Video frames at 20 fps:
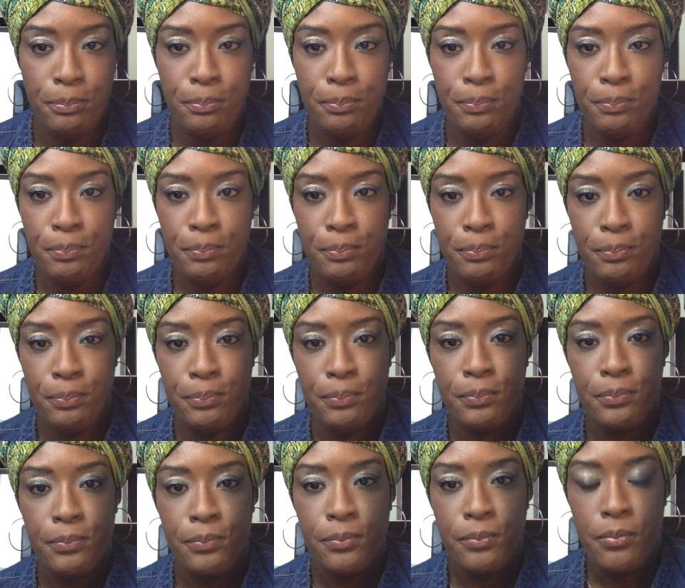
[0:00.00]

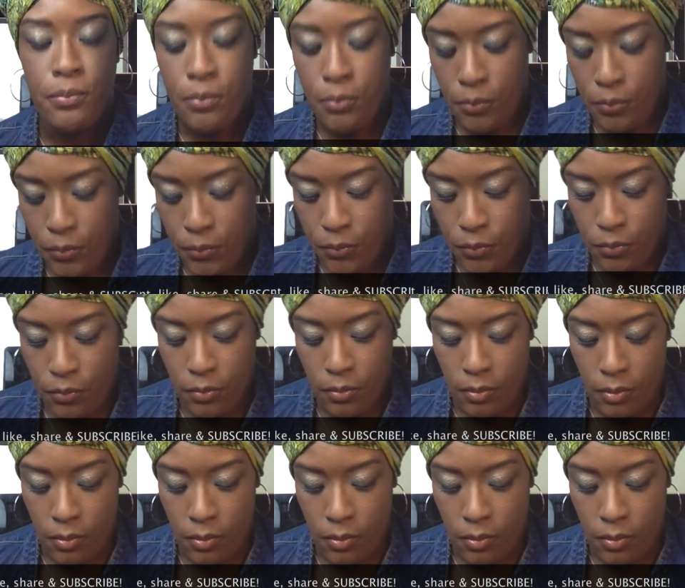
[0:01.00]
No one is speaking in this clip.